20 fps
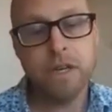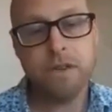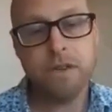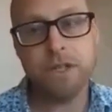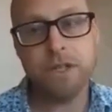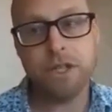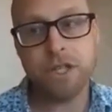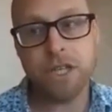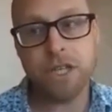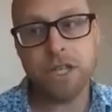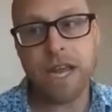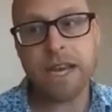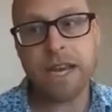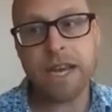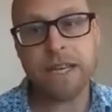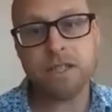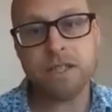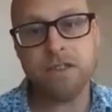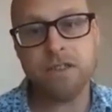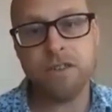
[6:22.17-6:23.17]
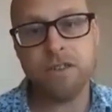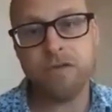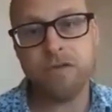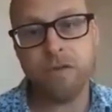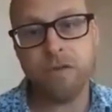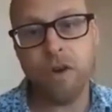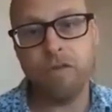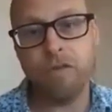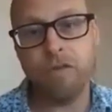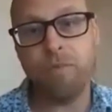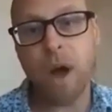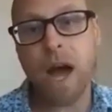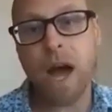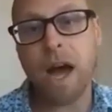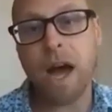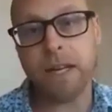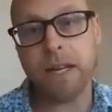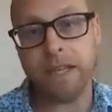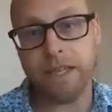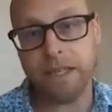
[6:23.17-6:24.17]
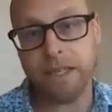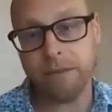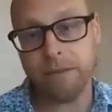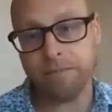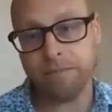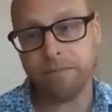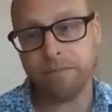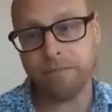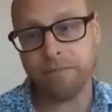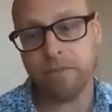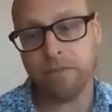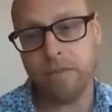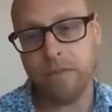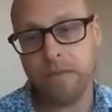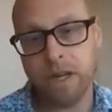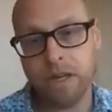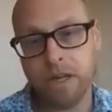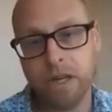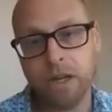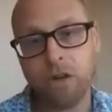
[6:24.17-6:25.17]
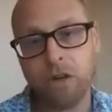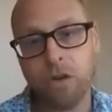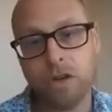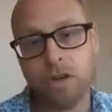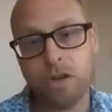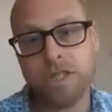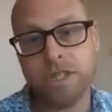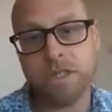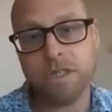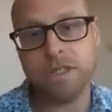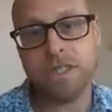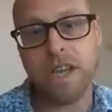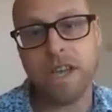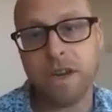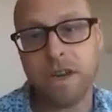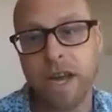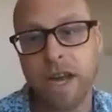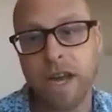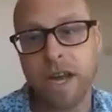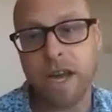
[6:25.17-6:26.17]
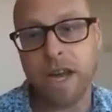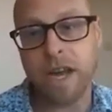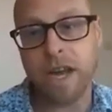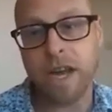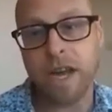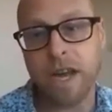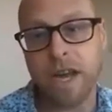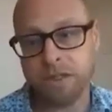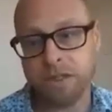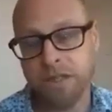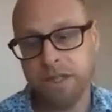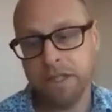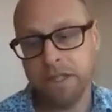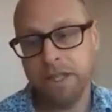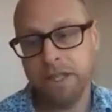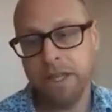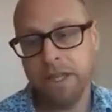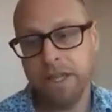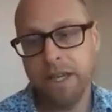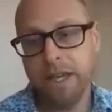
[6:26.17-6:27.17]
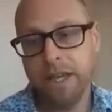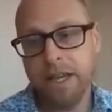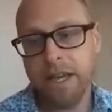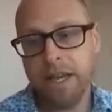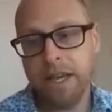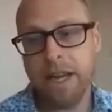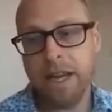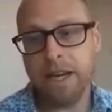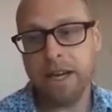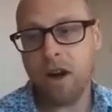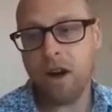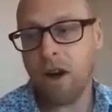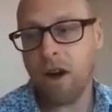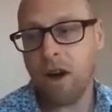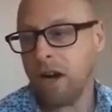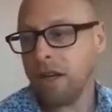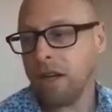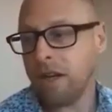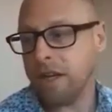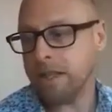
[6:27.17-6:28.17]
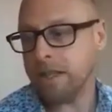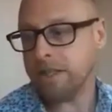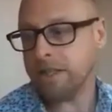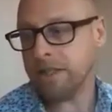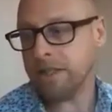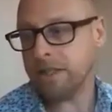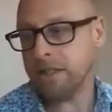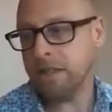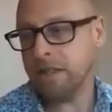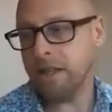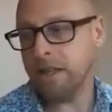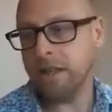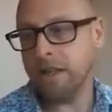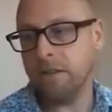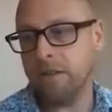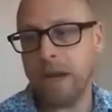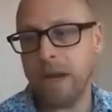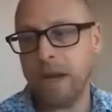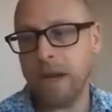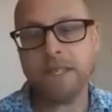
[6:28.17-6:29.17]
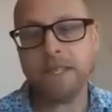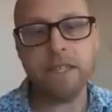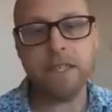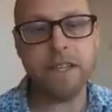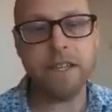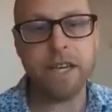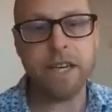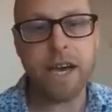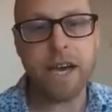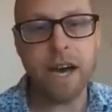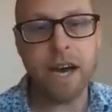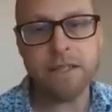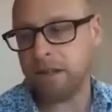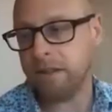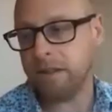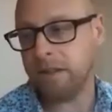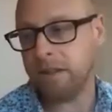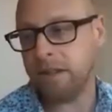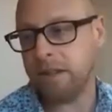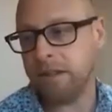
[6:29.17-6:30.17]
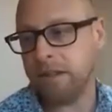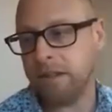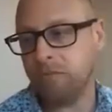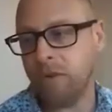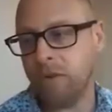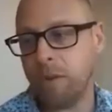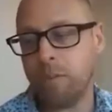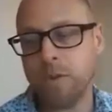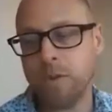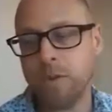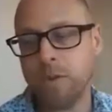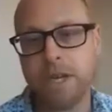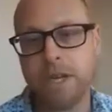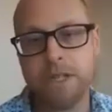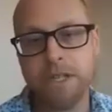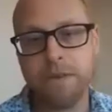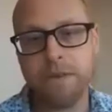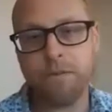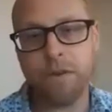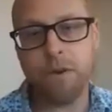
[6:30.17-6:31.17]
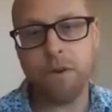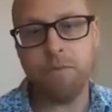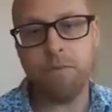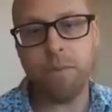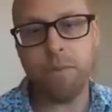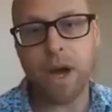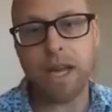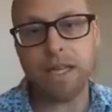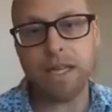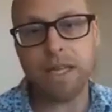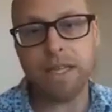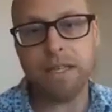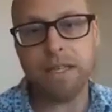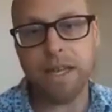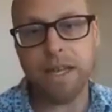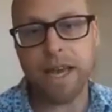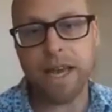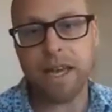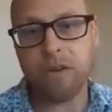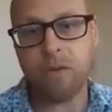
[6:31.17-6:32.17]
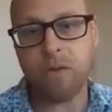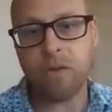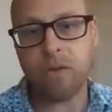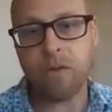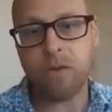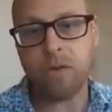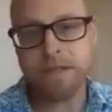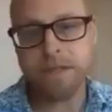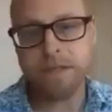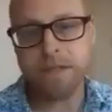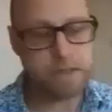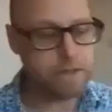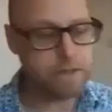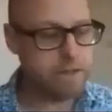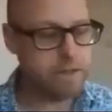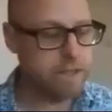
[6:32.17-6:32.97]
genetics of barley across Southern Asia. And it highlights basically the colors represent different barley land races.